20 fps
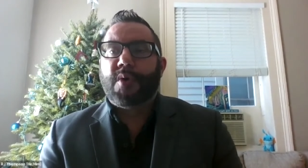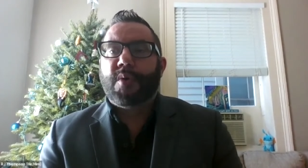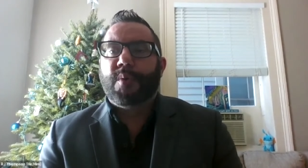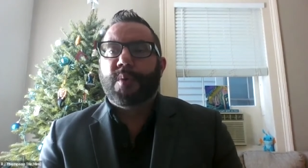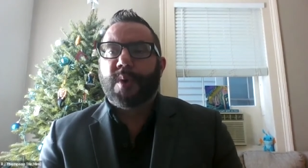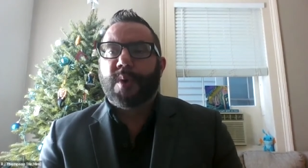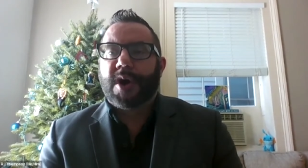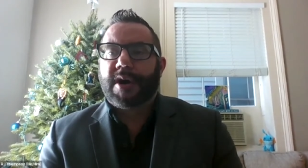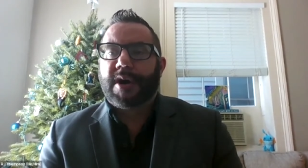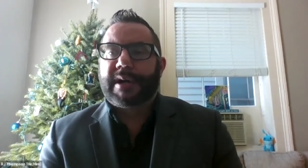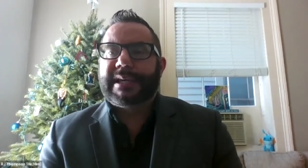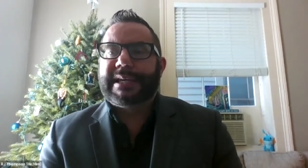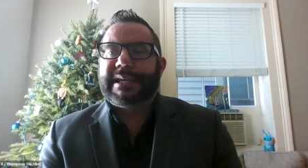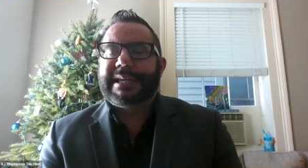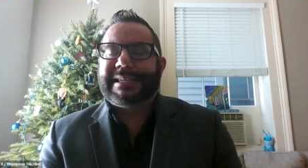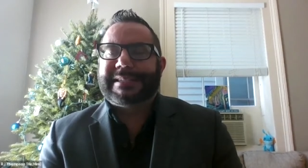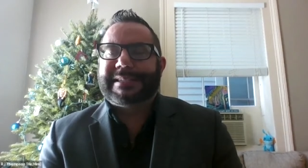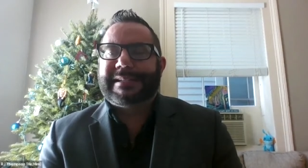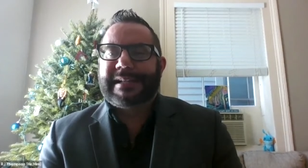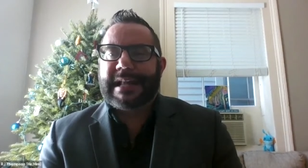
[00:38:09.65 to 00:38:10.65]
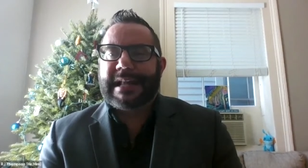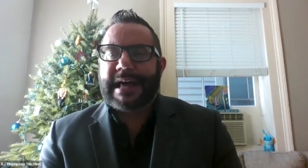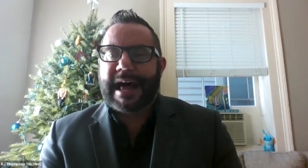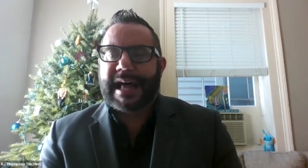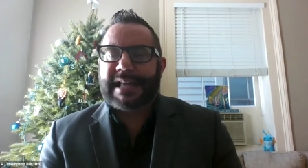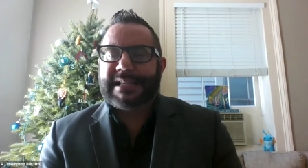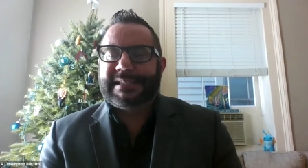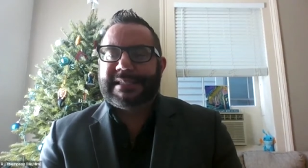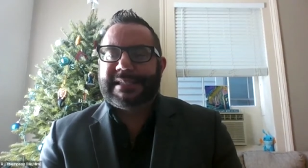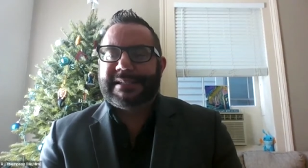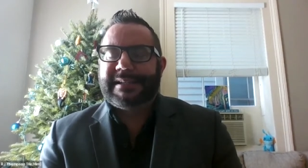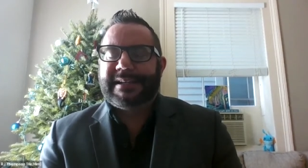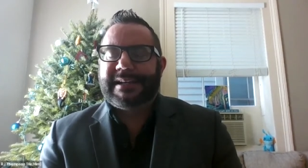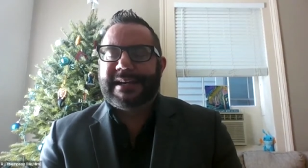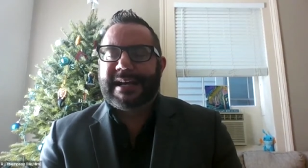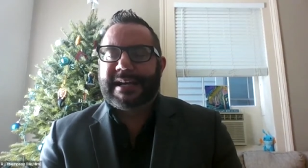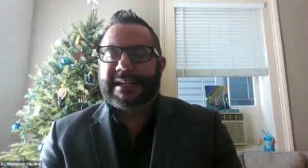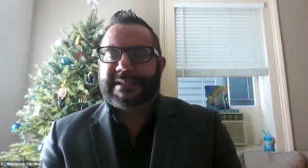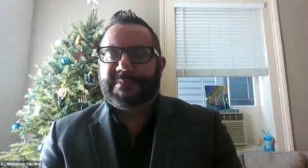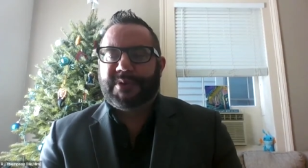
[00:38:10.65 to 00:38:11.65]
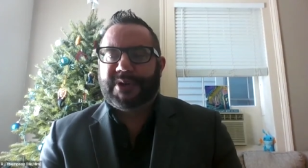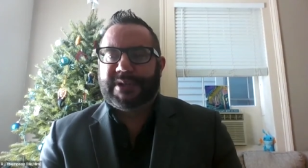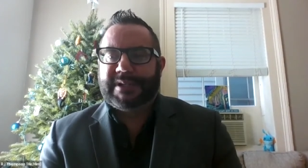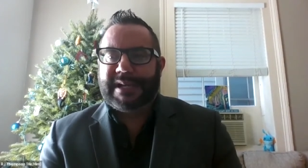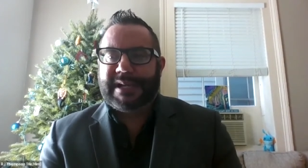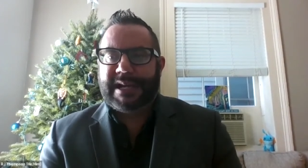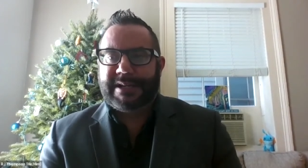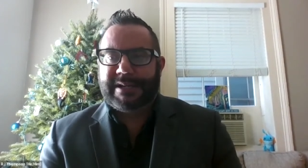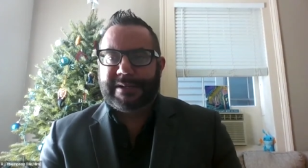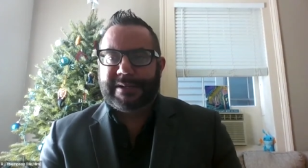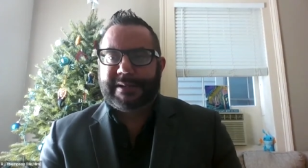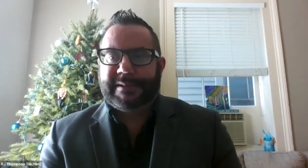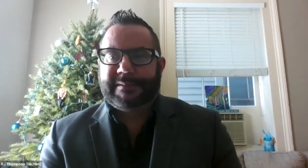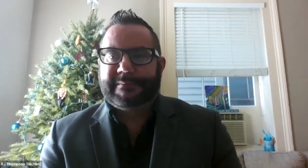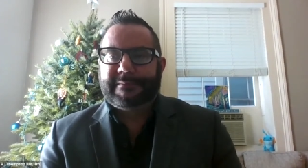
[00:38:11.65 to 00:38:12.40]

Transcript: Work is not exploitation.